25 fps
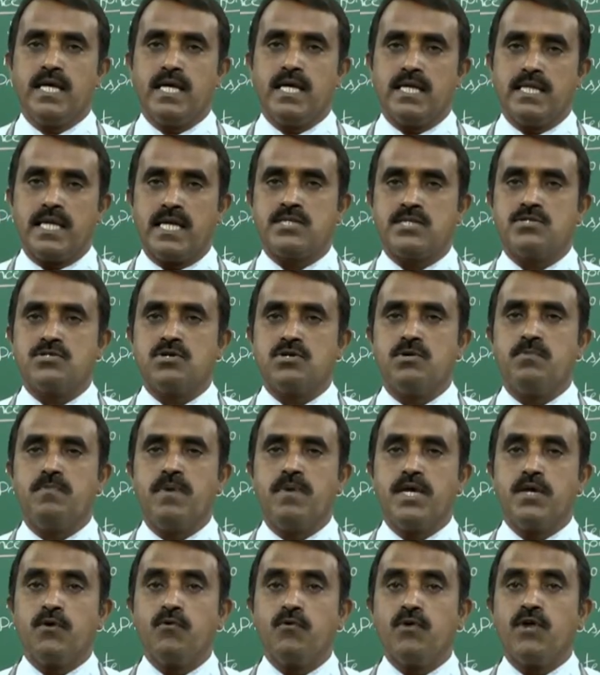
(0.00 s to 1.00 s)
That should be
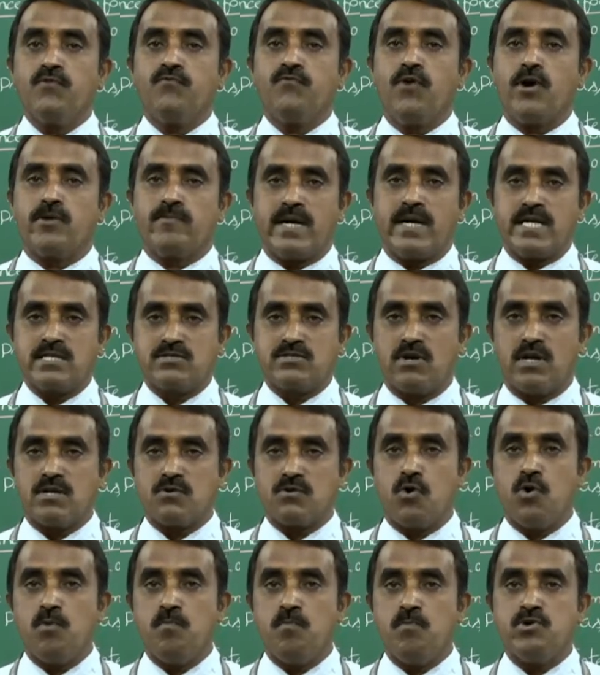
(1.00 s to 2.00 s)
uniform. That is called
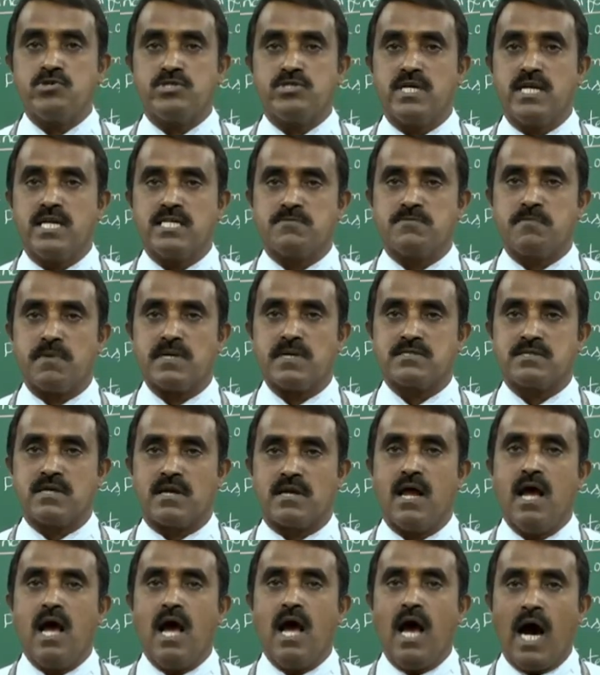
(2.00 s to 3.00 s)
homogeneous
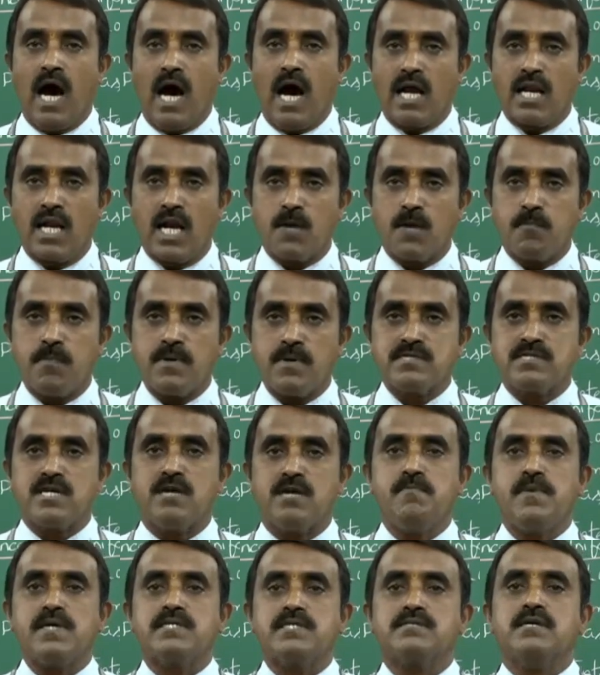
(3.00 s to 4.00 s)
mixture.
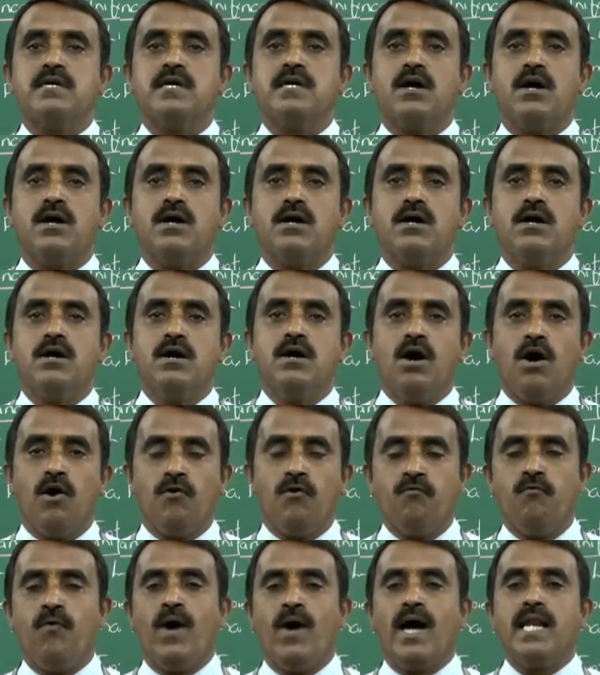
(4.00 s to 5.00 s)
100% mixing
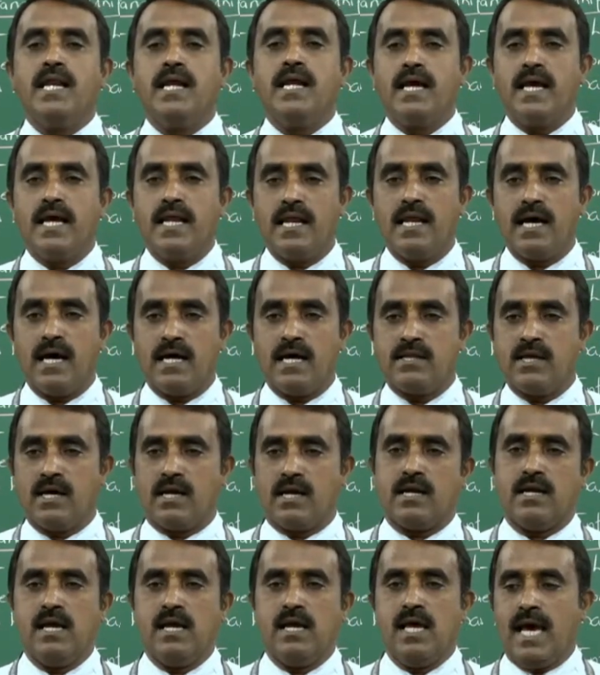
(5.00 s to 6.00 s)
of one in
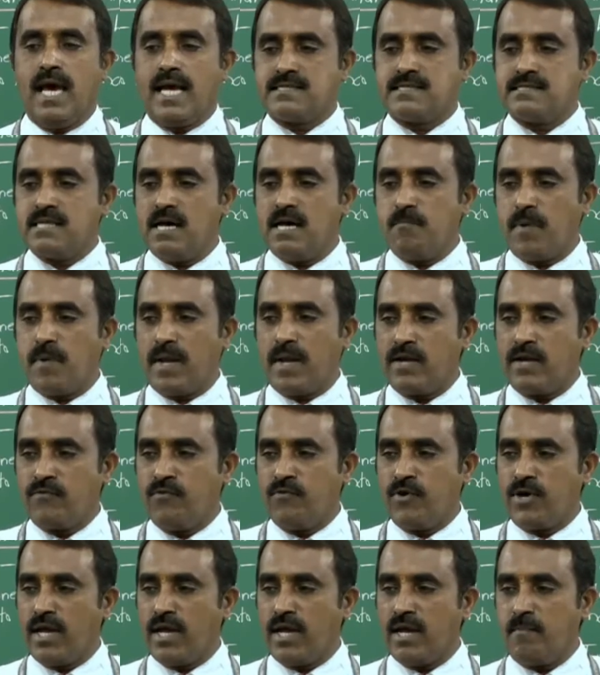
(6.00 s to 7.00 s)
other. Example, if
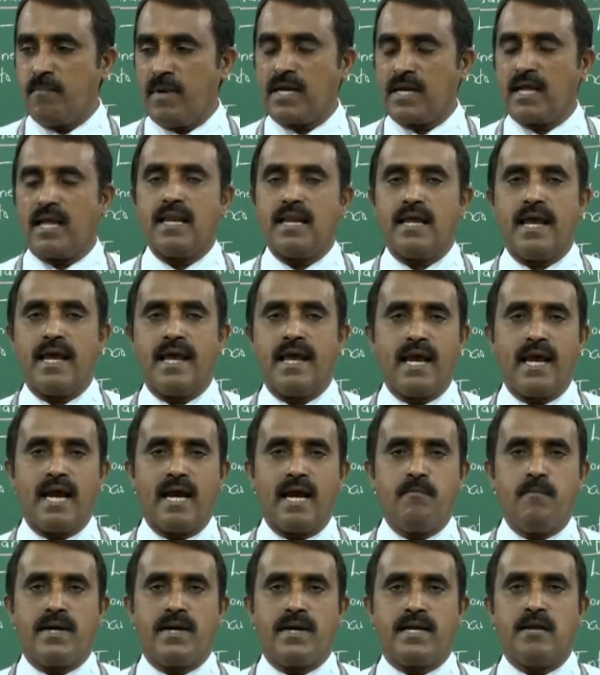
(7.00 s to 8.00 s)
you take metal A
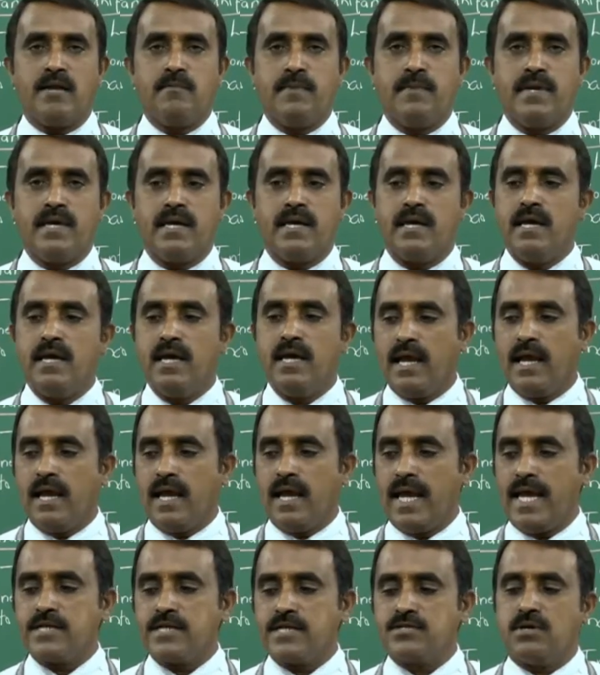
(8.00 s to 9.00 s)
and metal B,
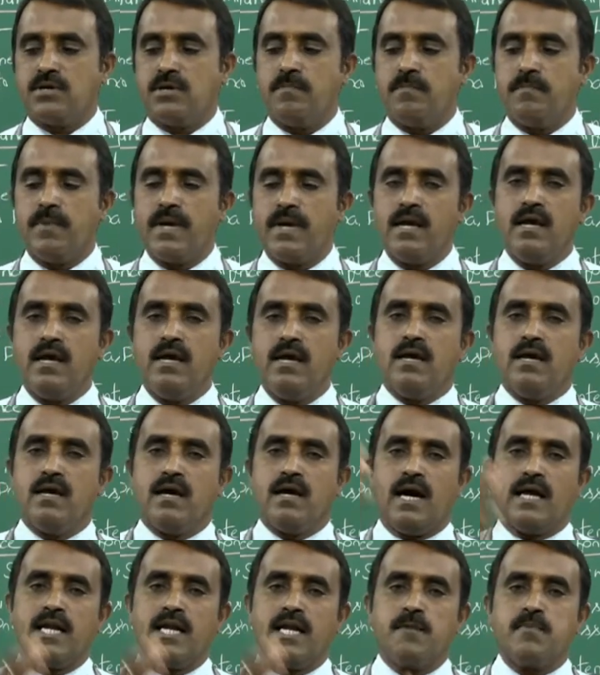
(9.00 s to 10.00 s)
A should be
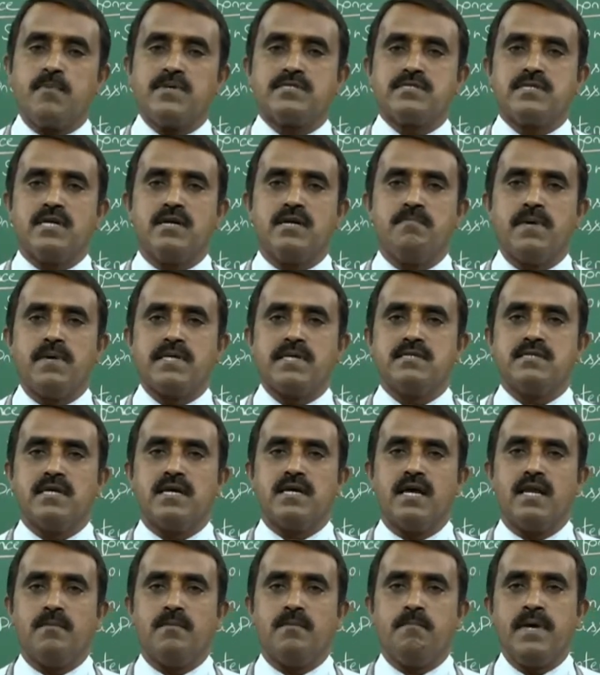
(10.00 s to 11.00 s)
100% mixing
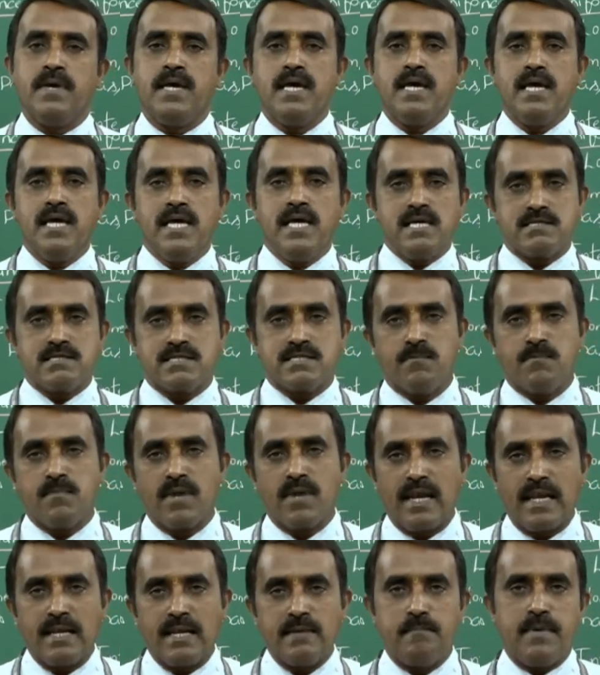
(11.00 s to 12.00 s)
in B.
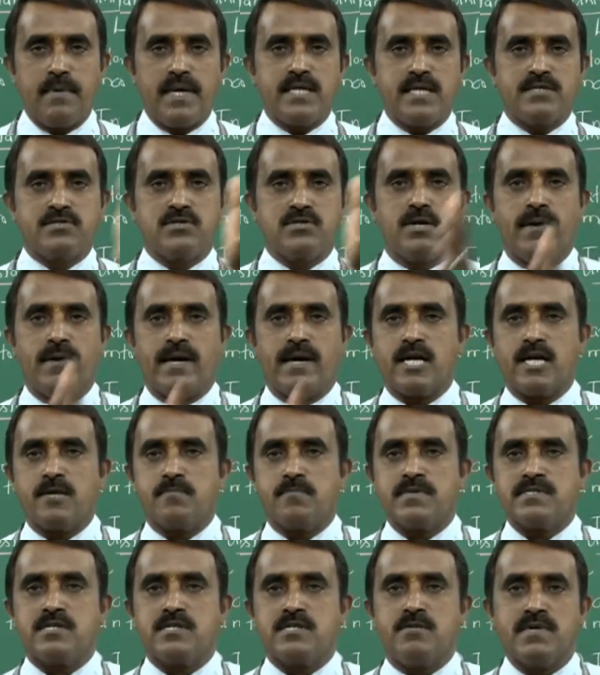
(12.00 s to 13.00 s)
Similarly, B should
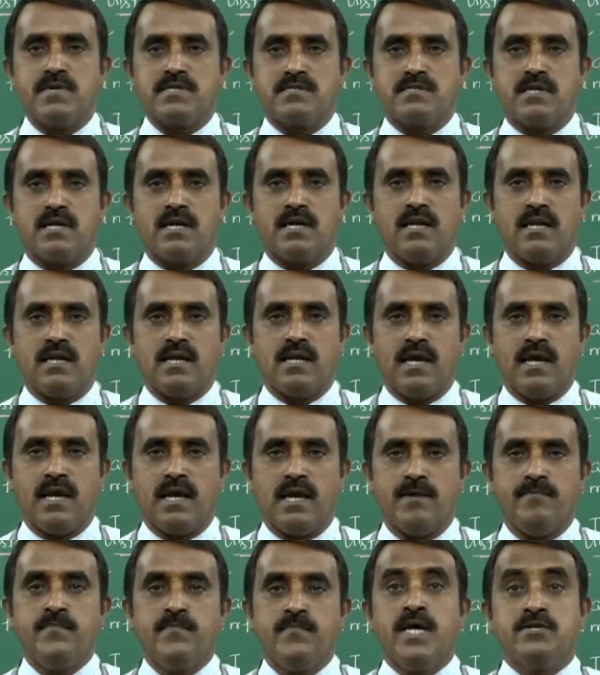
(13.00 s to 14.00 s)
100% mixing in
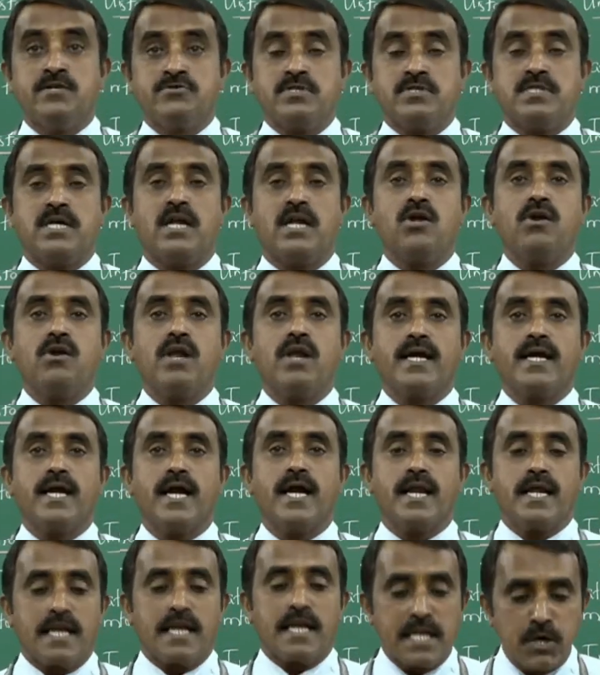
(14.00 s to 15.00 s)
A. So then only I
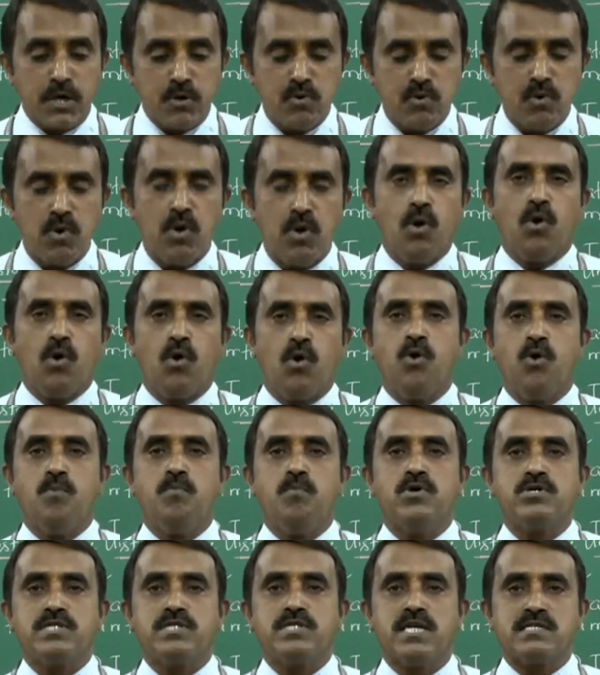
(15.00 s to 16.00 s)
get a new
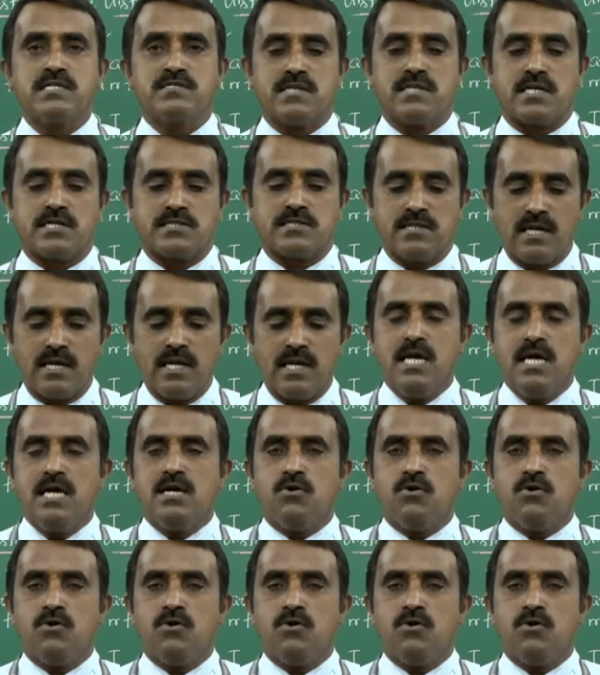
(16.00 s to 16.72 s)
homogeneous structure.